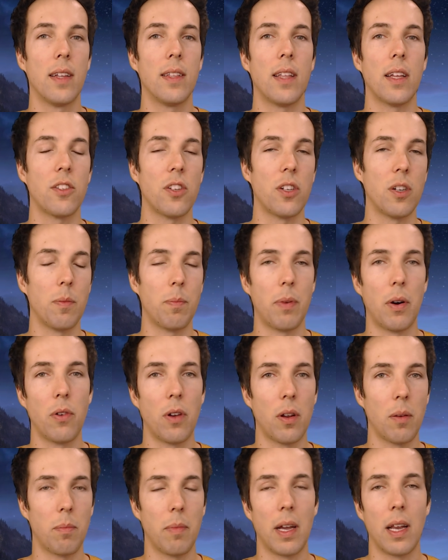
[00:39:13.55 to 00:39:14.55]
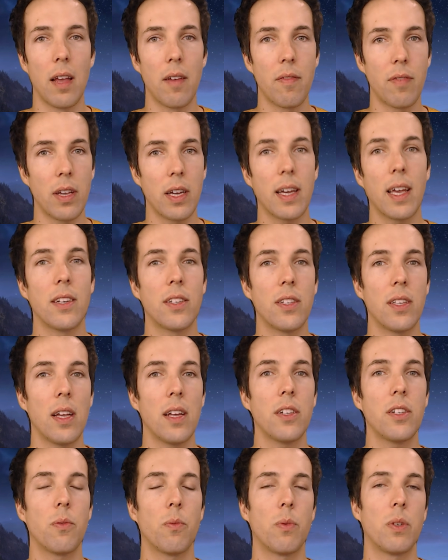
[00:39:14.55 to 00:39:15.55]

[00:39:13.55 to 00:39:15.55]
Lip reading: that an opponent may levy against us.